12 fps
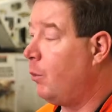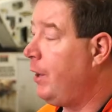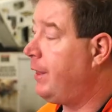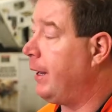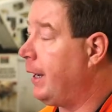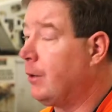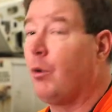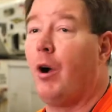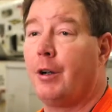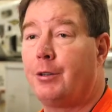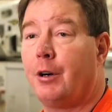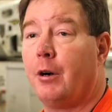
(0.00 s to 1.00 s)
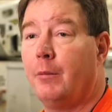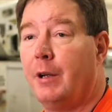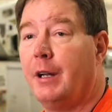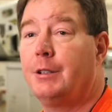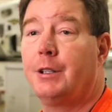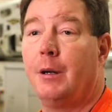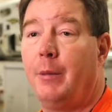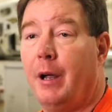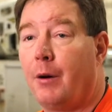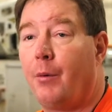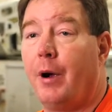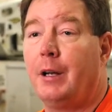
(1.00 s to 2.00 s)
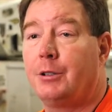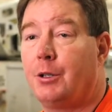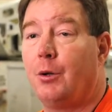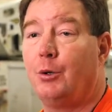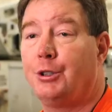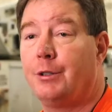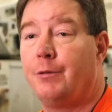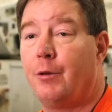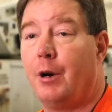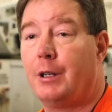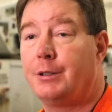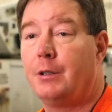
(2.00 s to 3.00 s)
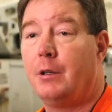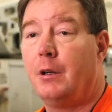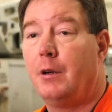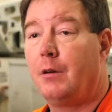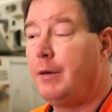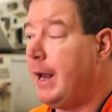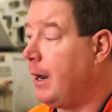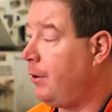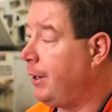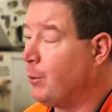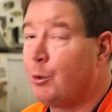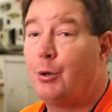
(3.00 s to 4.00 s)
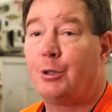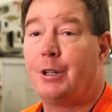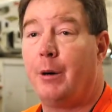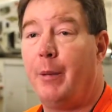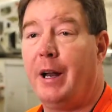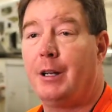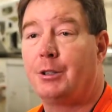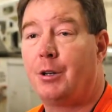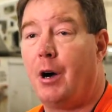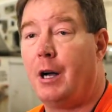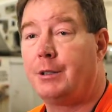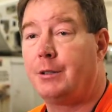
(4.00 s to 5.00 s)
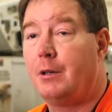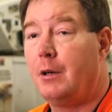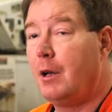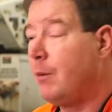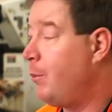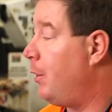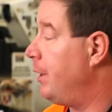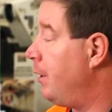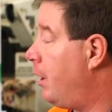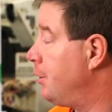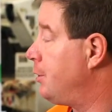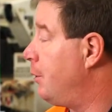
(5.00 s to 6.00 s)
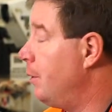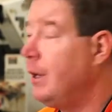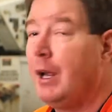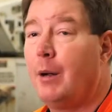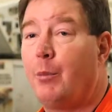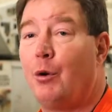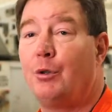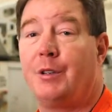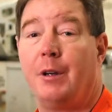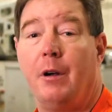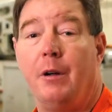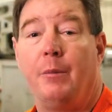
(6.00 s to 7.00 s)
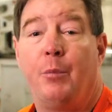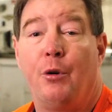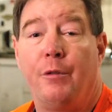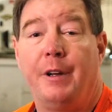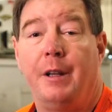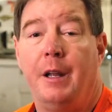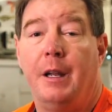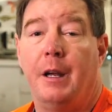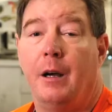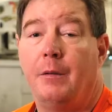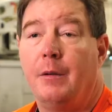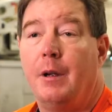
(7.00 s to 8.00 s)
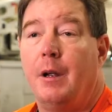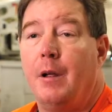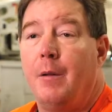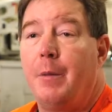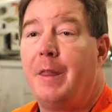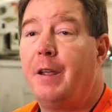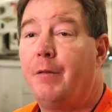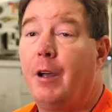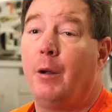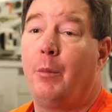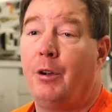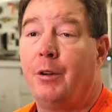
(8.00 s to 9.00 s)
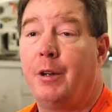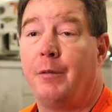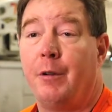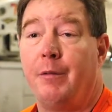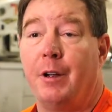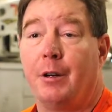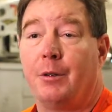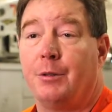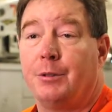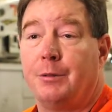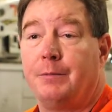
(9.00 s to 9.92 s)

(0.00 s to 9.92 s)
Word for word: We think long-term is gonna be a great solution for us not only reducing our maintenance costs, but also improving the, uh, the availability of the vehicles.